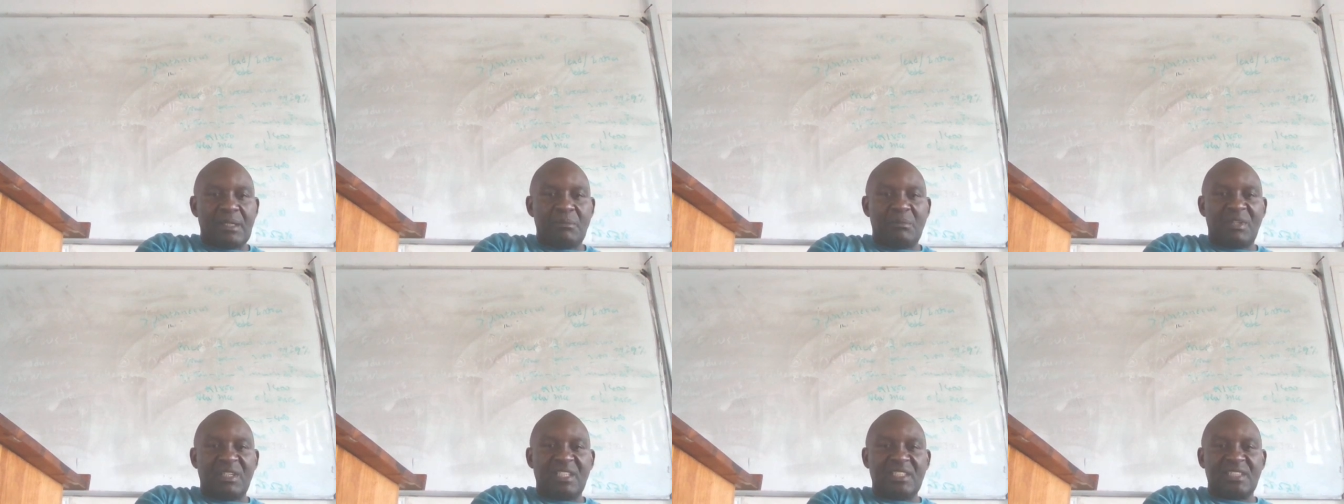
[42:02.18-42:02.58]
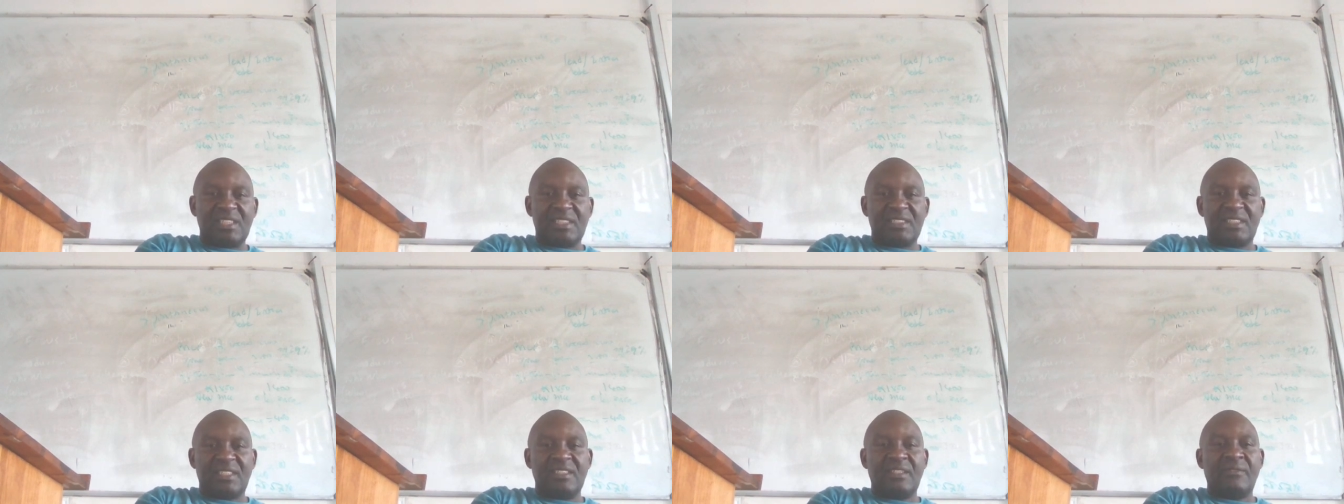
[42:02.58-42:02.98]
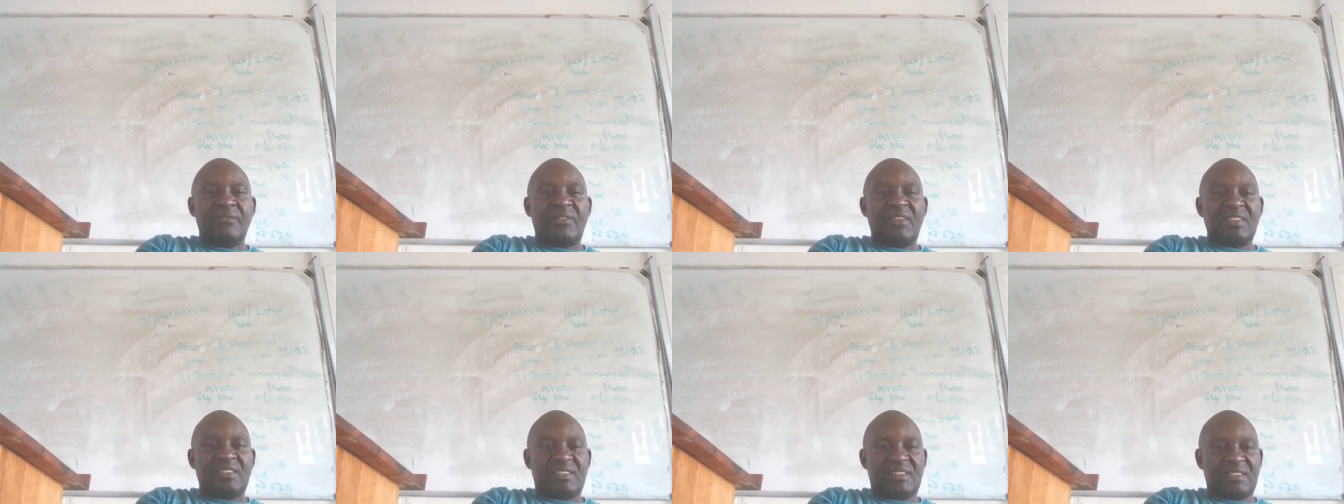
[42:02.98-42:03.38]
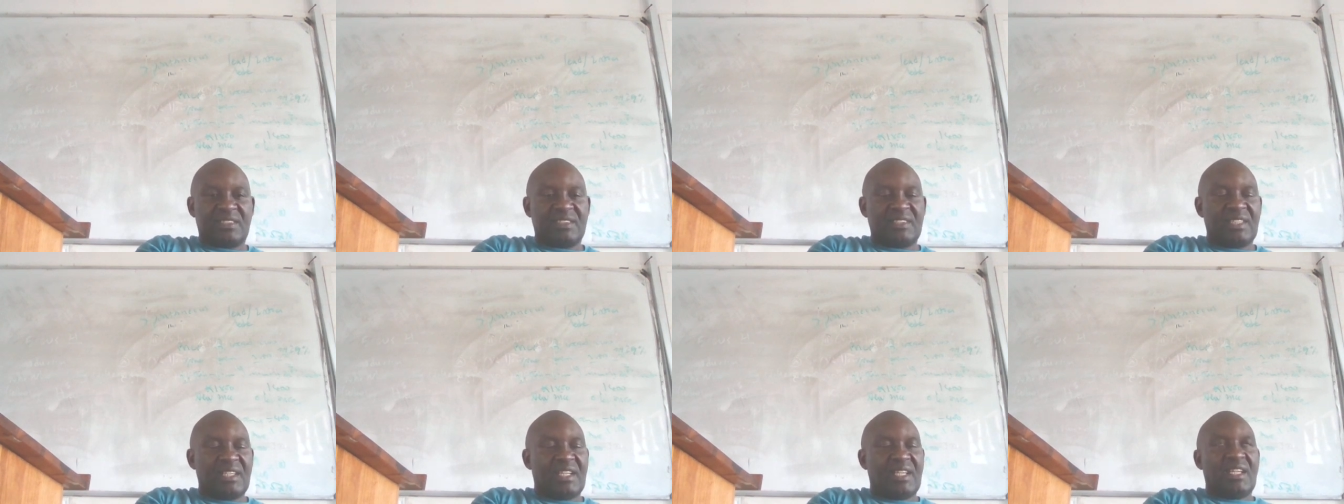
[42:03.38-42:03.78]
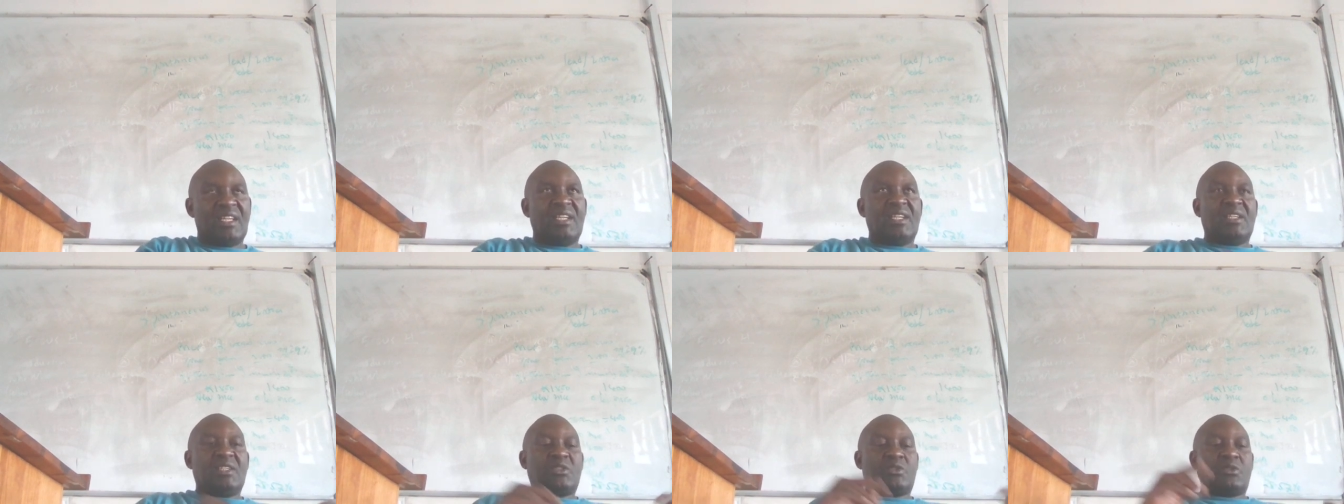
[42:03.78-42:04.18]
managers, and investors.
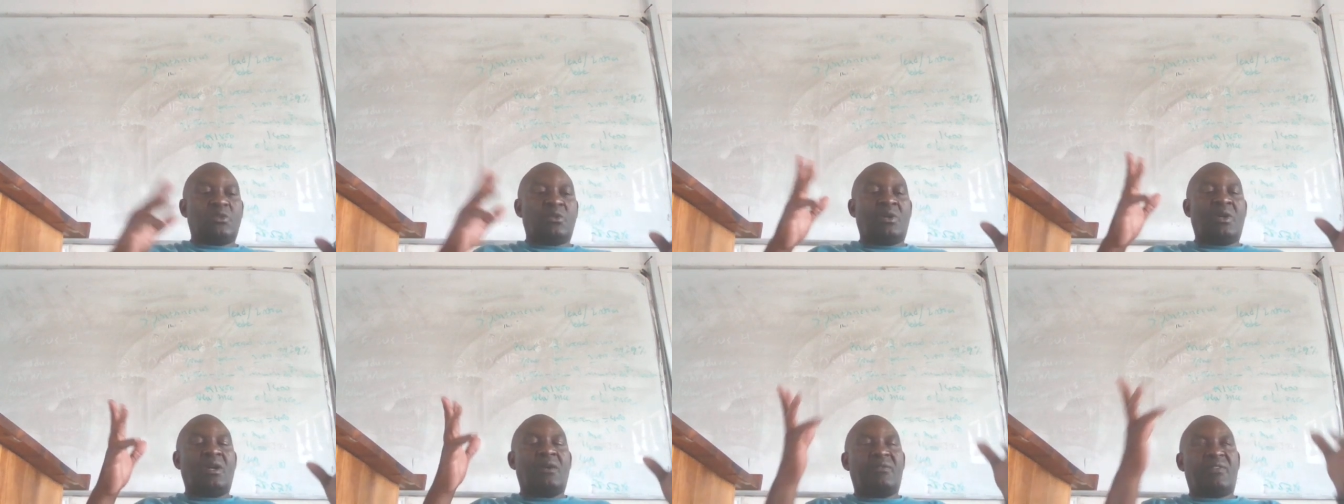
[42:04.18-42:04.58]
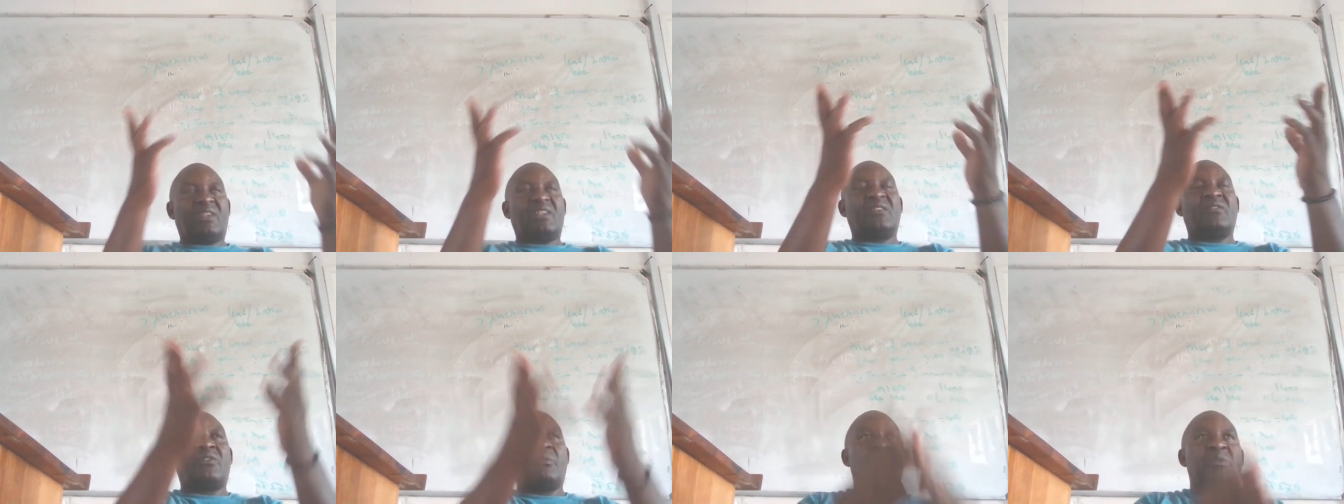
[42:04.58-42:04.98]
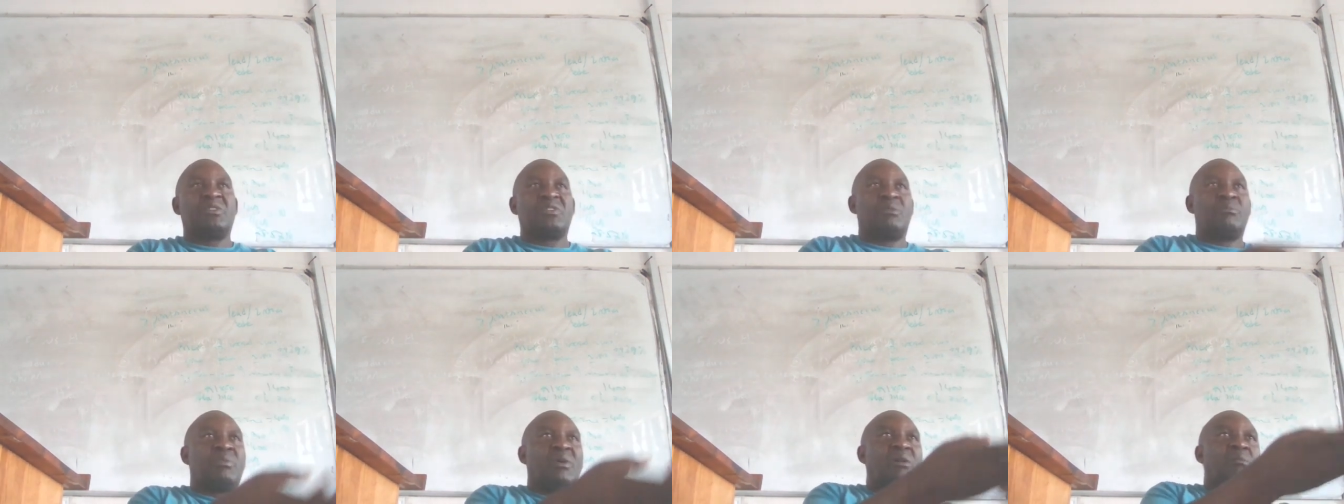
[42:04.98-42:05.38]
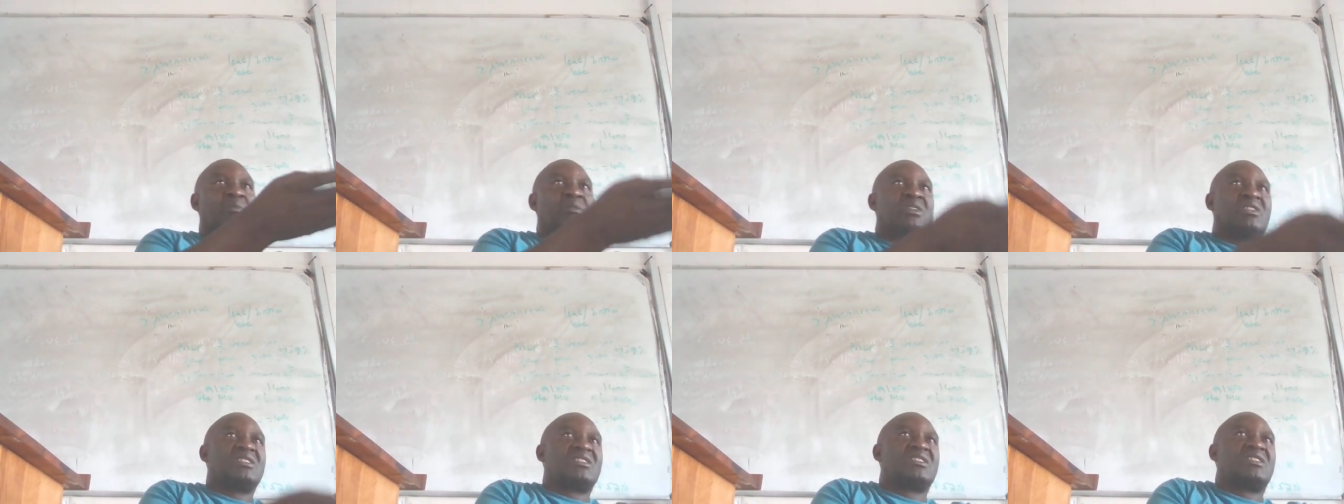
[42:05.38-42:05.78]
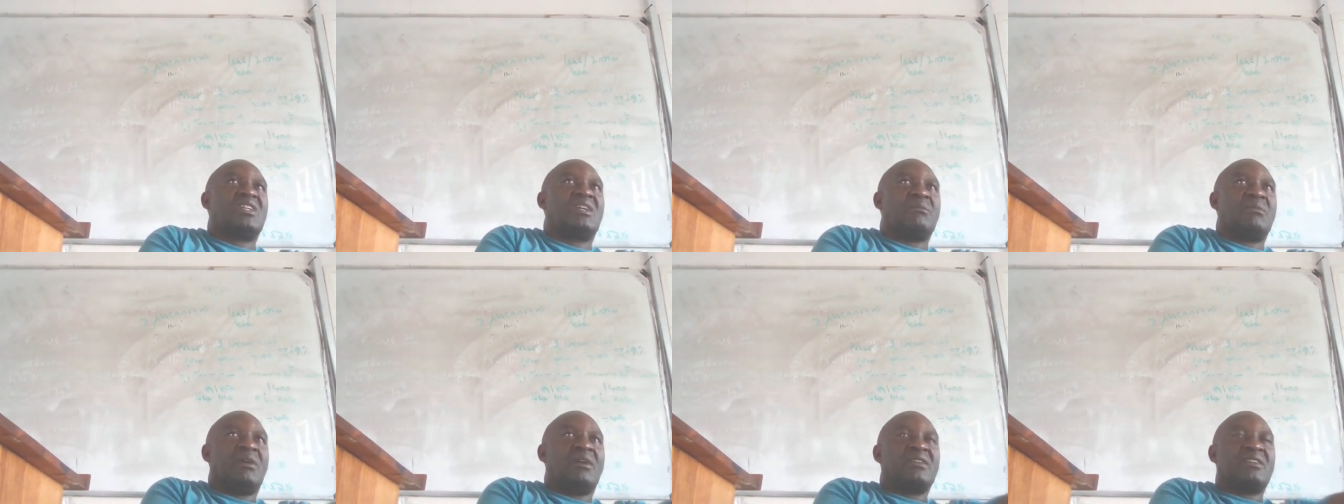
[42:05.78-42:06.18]
So you have that information published
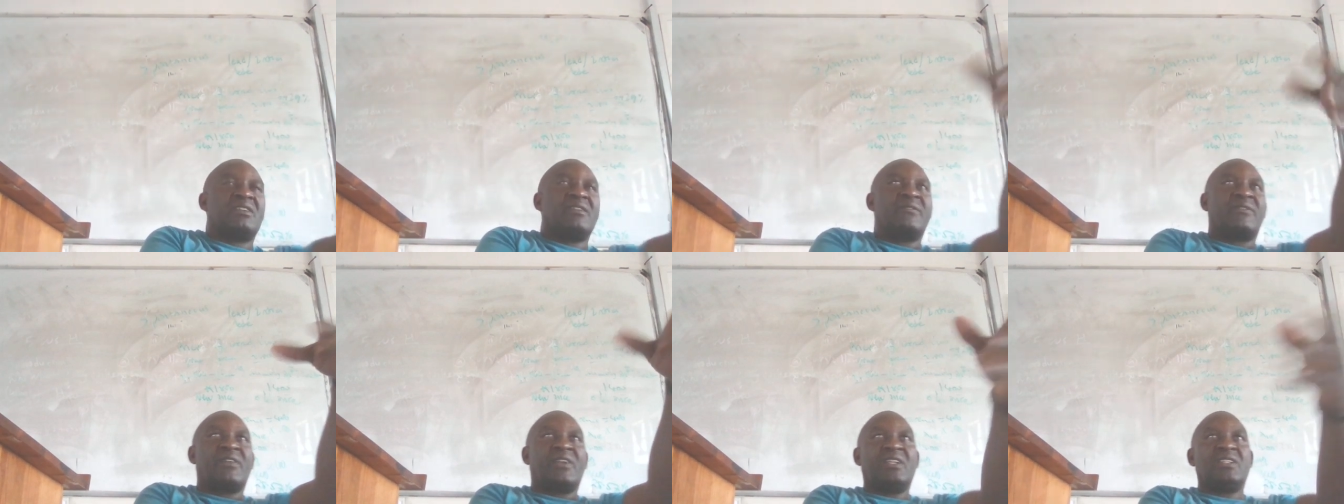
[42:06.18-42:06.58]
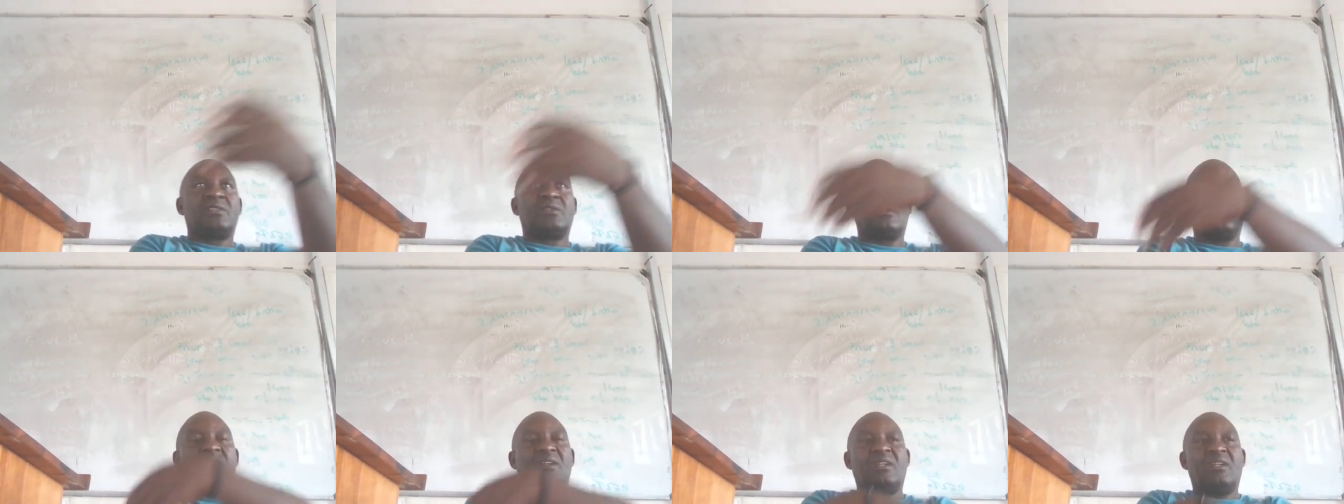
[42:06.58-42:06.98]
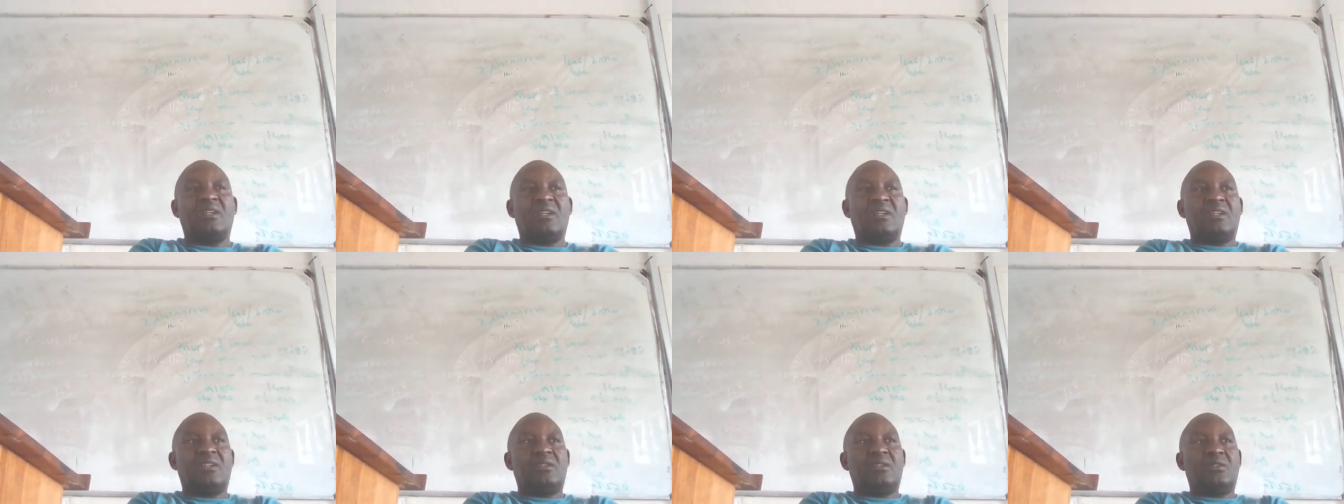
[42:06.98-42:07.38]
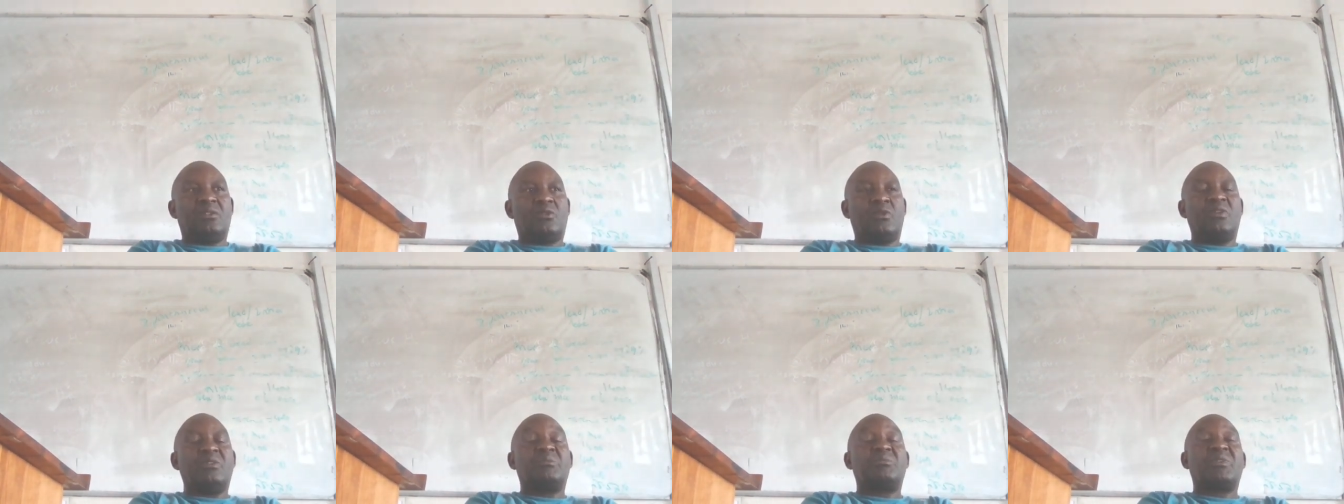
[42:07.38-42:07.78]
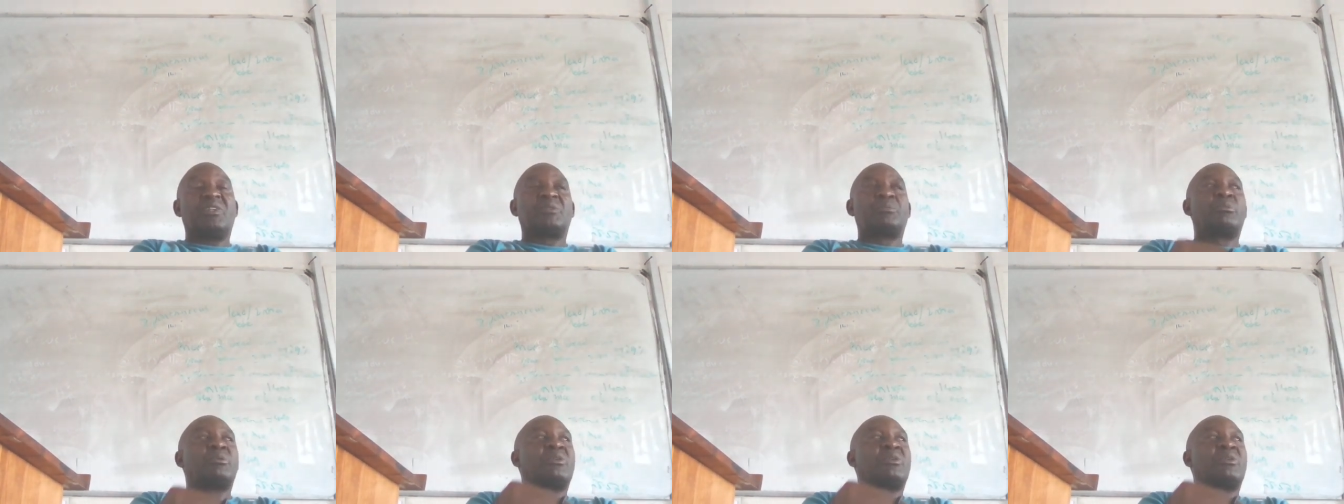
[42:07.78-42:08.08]
about inflation. Don't just